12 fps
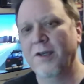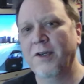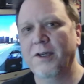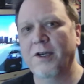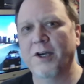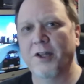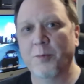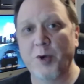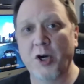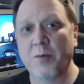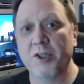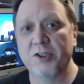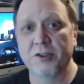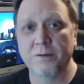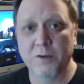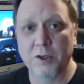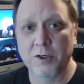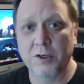the Power Base
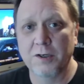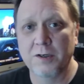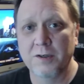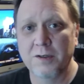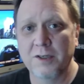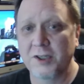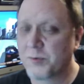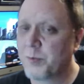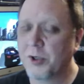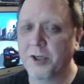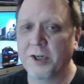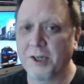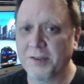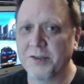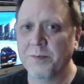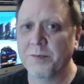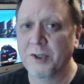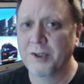converter. That's pretty
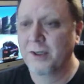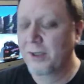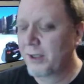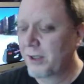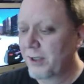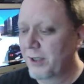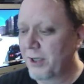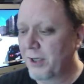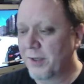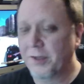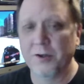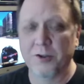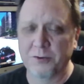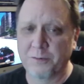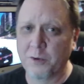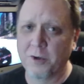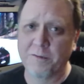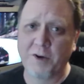awesome. And then there's
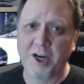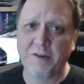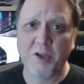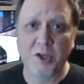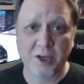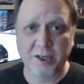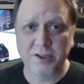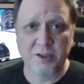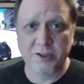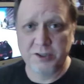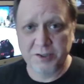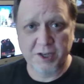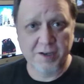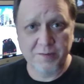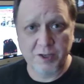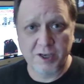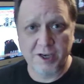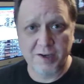4 or 5 that you actually just have
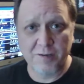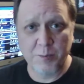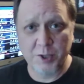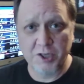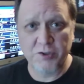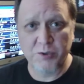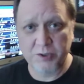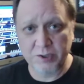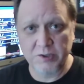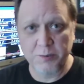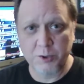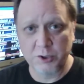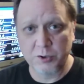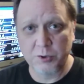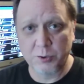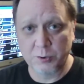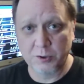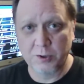to have the Master System
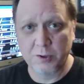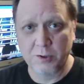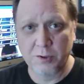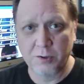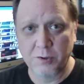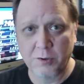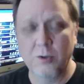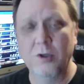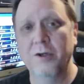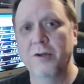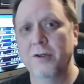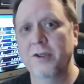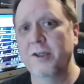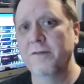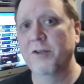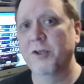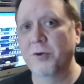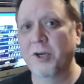controller, or
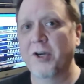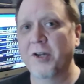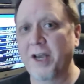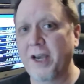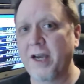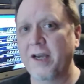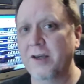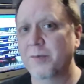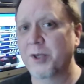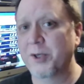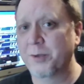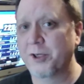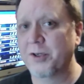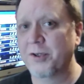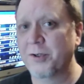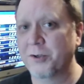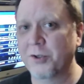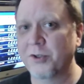even know how to hack maybe
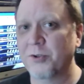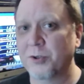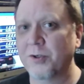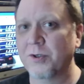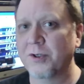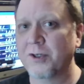your controller